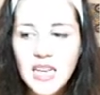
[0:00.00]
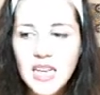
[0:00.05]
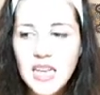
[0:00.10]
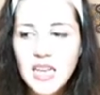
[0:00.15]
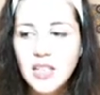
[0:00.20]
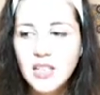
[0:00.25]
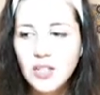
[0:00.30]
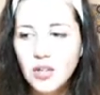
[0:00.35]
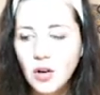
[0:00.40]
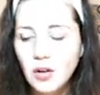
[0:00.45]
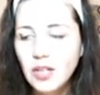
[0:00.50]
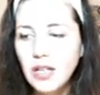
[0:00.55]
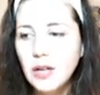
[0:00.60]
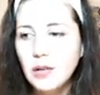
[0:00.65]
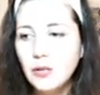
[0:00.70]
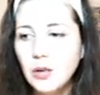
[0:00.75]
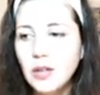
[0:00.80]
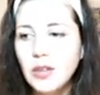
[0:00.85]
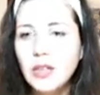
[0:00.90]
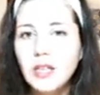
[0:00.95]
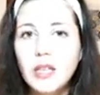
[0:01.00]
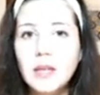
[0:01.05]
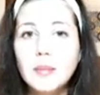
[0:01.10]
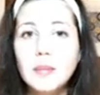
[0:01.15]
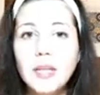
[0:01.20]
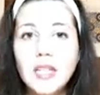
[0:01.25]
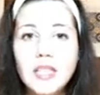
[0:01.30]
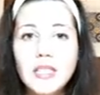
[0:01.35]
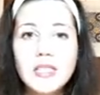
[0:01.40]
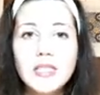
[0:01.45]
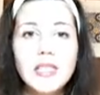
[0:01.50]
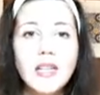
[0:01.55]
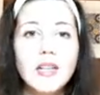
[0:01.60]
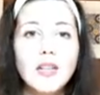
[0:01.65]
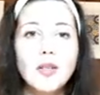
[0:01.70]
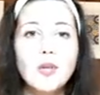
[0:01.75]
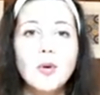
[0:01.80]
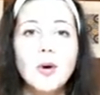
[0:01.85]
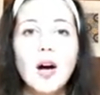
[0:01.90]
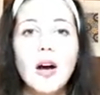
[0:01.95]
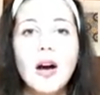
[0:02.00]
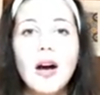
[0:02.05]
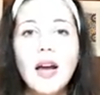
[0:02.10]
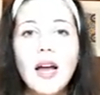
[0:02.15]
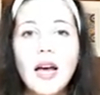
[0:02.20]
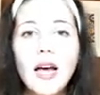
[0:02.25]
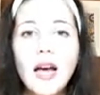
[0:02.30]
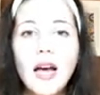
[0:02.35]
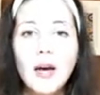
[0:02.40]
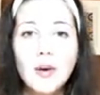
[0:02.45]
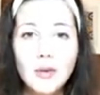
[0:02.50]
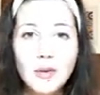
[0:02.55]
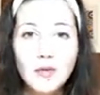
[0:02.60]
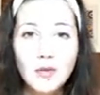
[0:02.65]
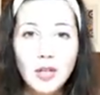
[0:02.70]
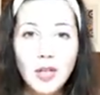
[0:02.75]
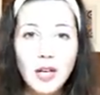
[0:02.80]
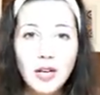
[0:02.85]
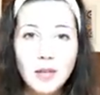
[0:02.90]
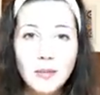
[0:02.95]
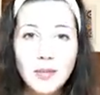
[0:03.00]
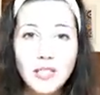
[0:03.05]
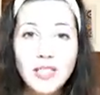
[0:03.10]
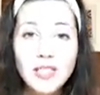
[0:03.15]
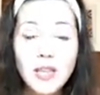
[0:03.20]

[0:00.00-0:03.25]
Not everything means that you are out of alignment.